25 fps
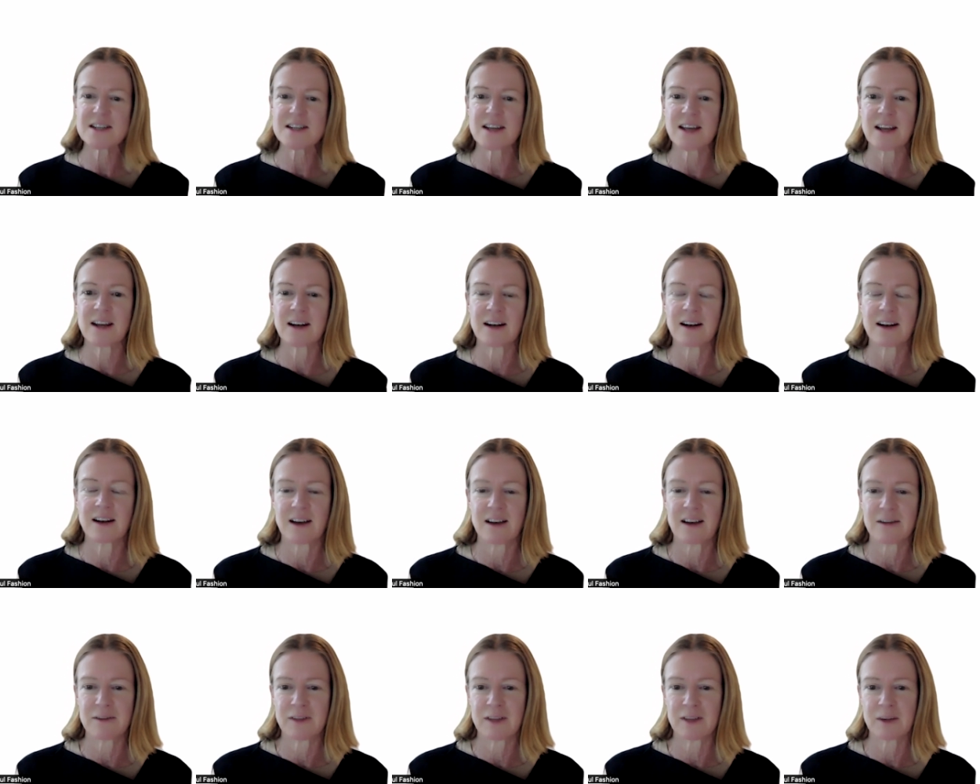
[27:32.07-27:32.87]
And I
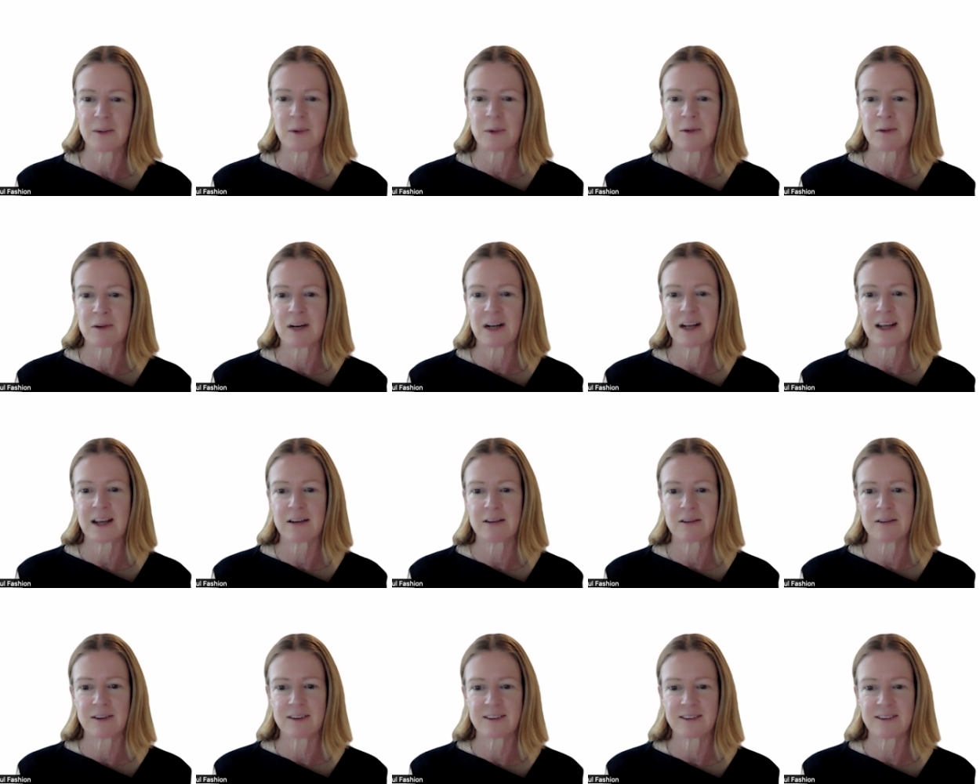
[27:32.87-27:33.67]
think we're really
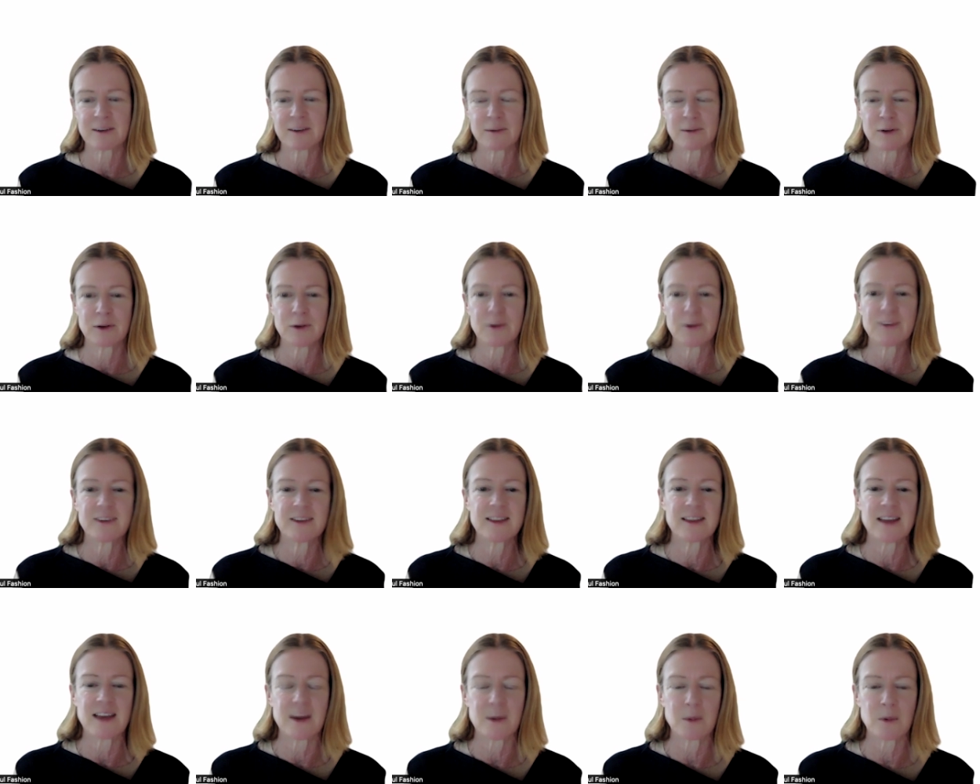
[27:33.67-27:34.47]
at risk of losing
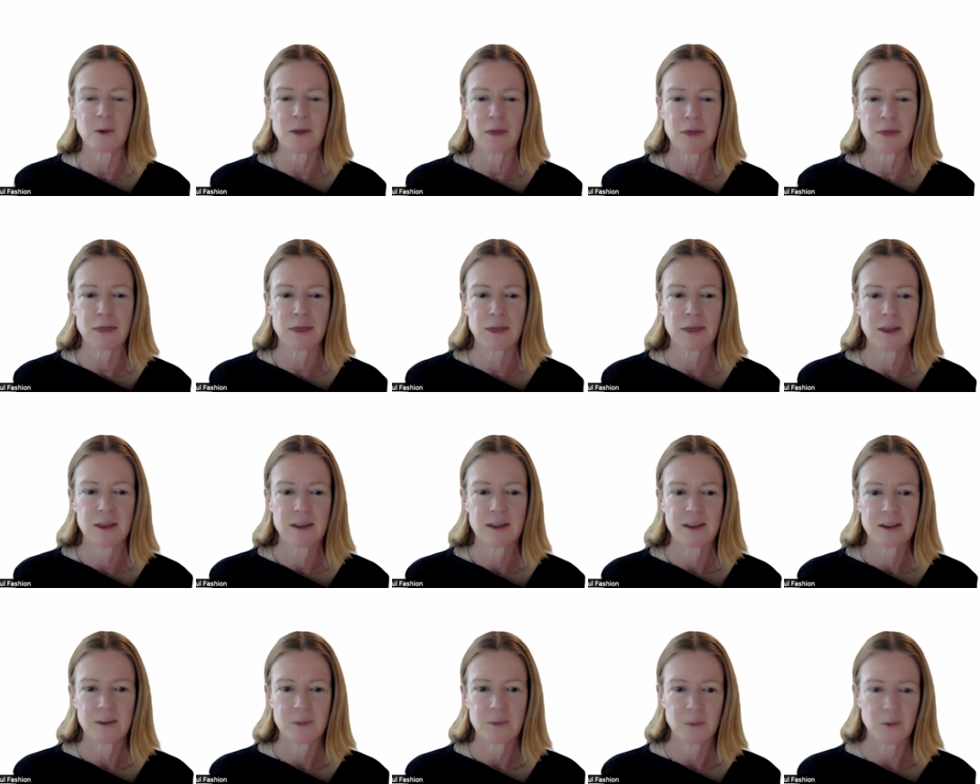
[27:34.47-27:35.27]
that with
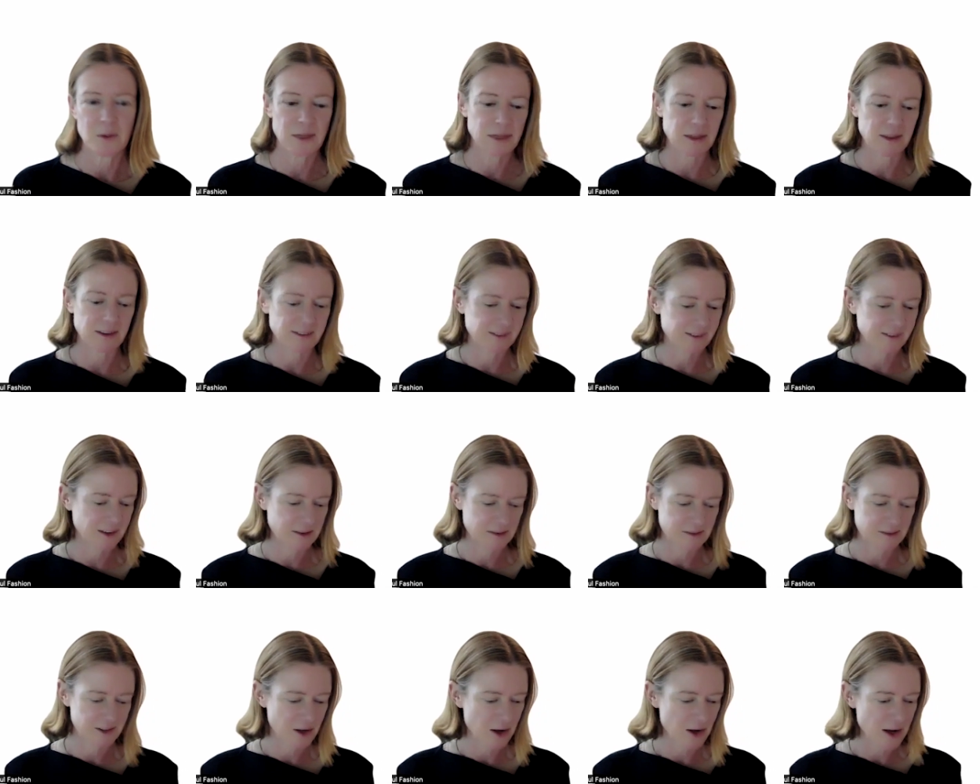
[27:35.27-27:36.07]
this
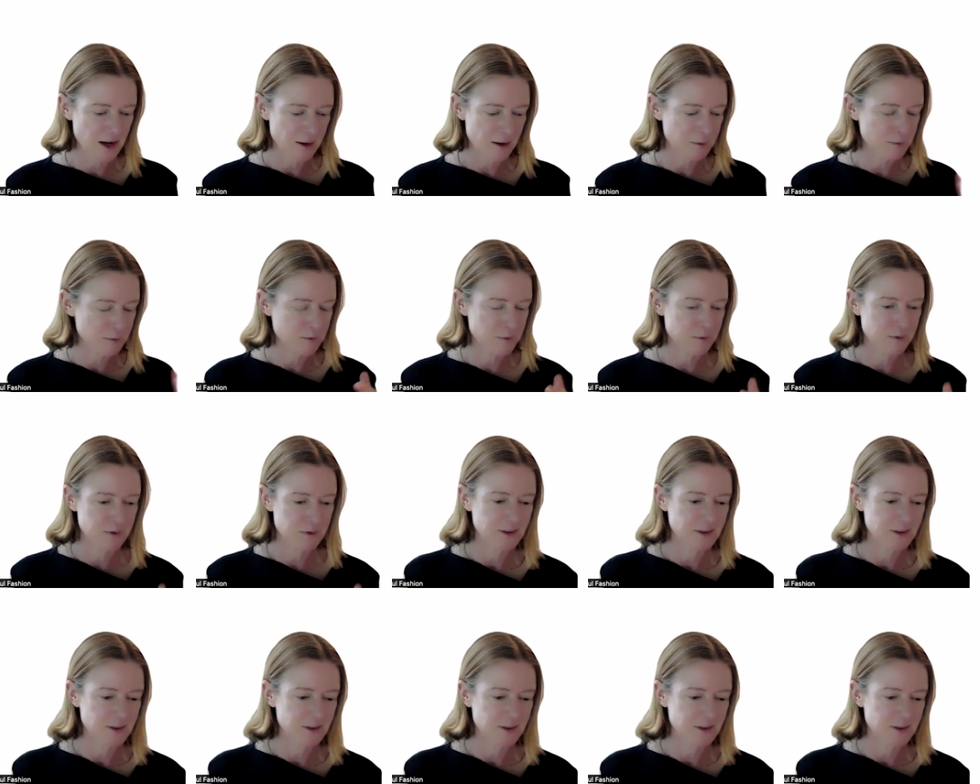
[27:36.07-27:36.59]
kind of